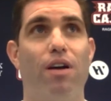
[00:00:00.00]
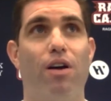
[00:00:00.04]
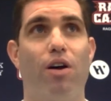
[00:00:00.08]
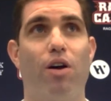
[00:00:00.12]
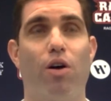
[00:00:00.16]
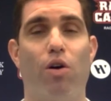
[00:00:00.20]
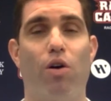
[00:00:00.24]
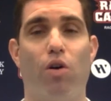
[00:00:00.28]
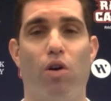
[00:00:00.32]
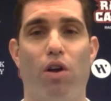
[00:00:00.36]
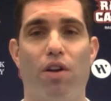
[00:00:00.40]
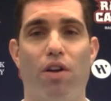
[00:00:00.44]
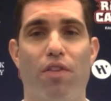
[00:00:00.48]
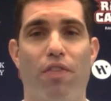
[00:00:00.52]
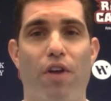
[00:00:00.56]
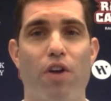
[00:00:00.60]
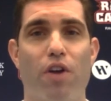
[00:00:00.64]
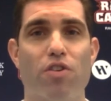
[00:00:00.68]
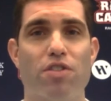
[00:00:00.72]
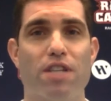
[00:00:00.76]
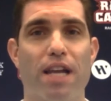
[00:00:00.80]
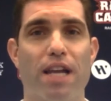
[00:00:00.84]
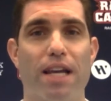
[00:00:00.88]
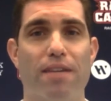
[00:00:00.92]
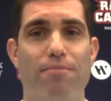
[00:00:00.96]
on
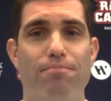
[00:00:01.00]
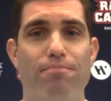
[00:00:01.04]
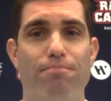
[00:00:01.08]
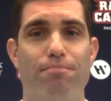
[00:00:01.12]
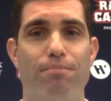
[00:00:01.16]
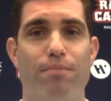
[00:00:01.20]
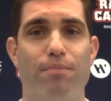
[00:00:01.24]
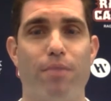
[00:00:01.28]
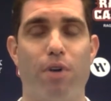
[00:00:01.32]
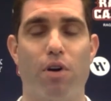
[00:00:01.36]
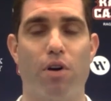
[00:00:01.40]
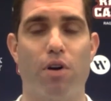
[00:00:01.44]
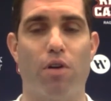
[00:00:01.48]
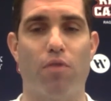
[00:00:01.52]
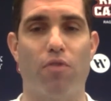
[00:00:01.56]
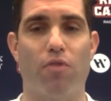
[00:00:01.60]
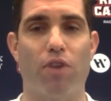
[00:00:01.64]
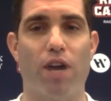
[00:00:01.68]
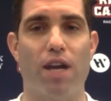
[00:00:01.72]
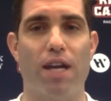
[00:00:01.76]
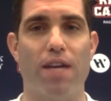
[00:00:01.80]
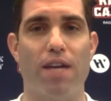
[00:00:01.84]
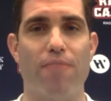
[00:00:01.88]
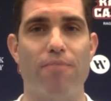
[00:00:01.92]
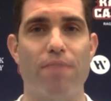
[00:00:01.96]
Thursday or on
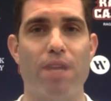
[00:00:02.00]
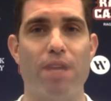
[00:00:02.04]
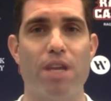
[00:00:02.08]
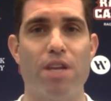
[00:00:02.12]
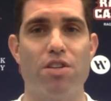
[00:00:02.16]
Friday.